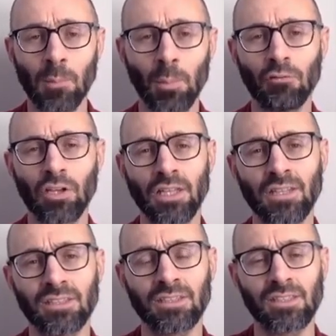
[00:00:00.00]
But really,
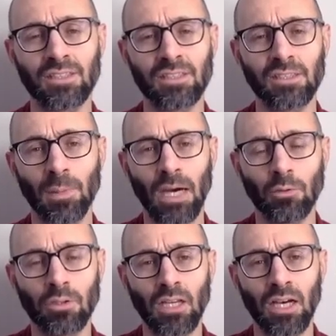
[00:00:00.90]
this is this is
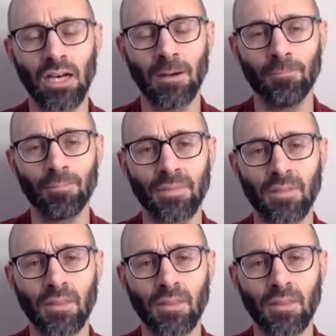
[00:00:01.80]
about um,